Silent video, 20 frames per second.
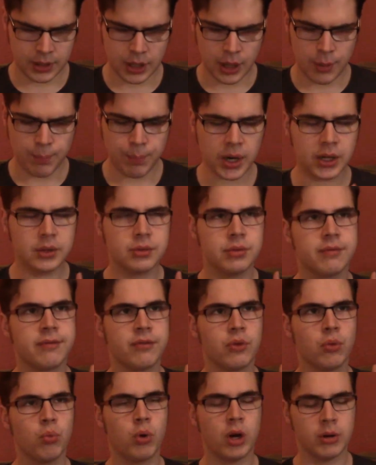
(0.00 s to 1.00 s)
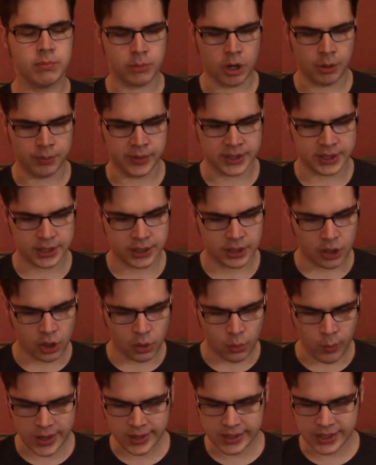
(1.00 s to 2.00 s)
But for one moment,
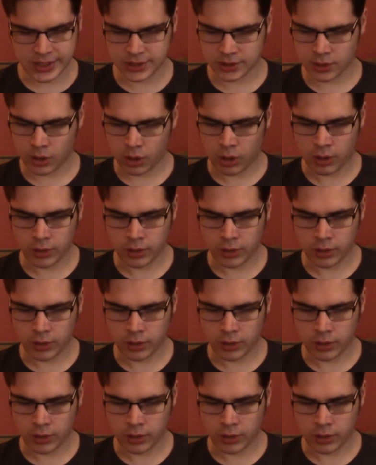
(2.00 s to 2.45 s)
Wendy saw